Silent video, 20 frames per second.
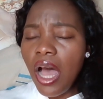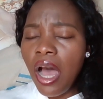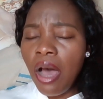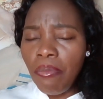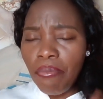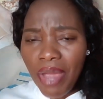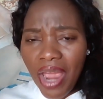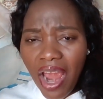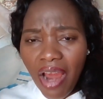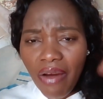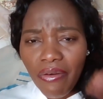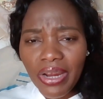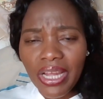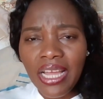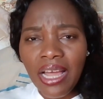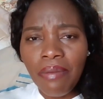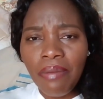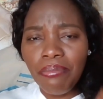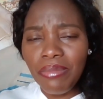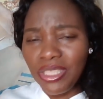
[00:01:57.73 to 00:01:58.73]

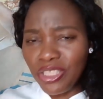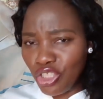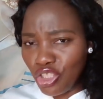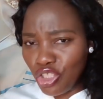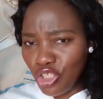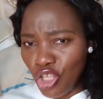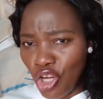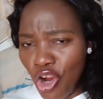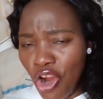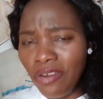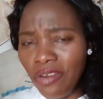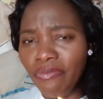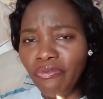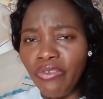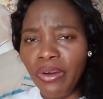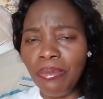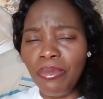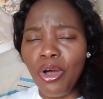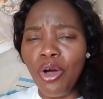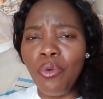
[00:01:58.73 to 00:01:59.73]
America must turn
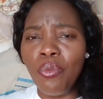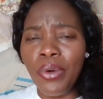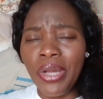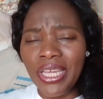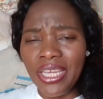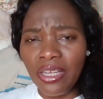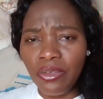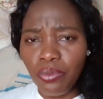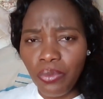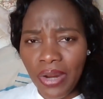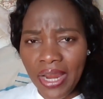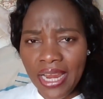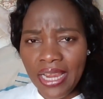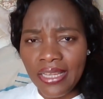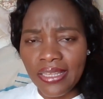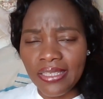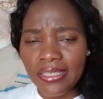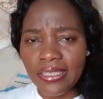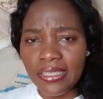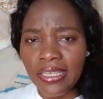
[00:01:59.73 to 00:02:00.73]
from her wicked
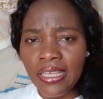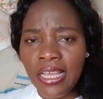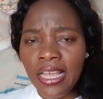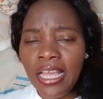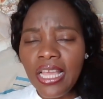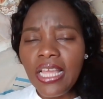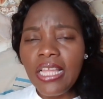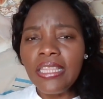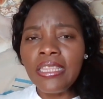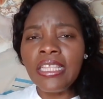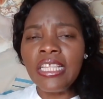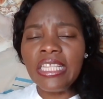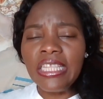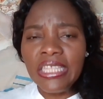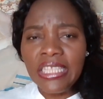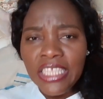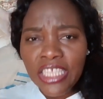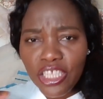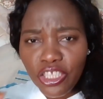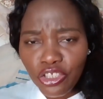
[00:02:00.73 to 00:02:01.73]
ways. The
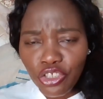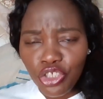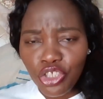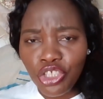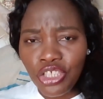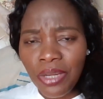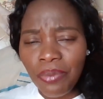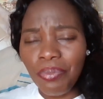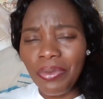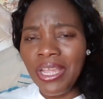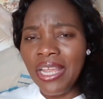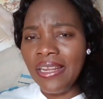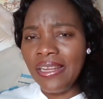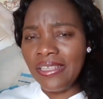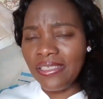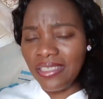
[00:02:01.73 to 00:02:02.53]
leadership in